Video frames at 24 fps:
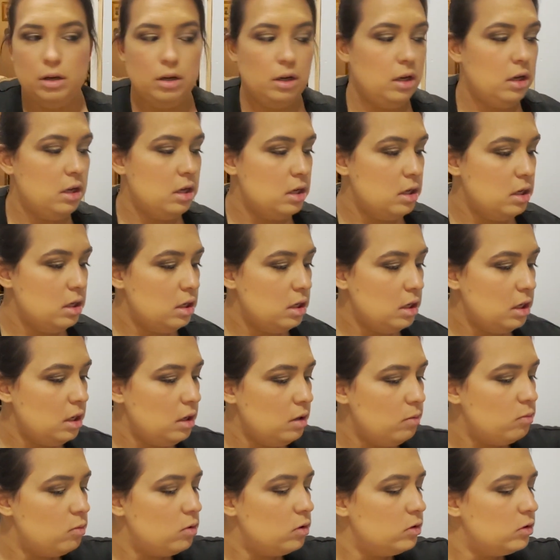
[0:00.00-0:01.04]

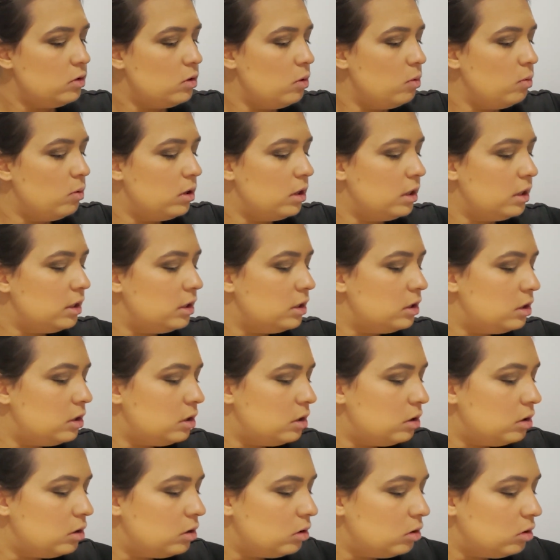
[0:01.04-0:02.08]
find someone
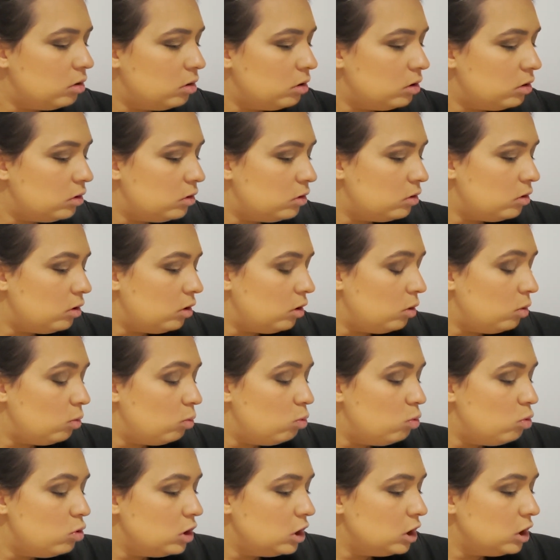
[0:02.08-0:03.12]
else.
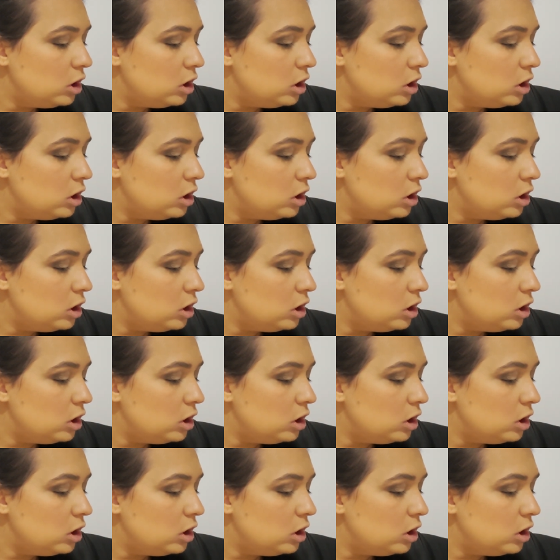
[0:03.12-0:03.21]
Where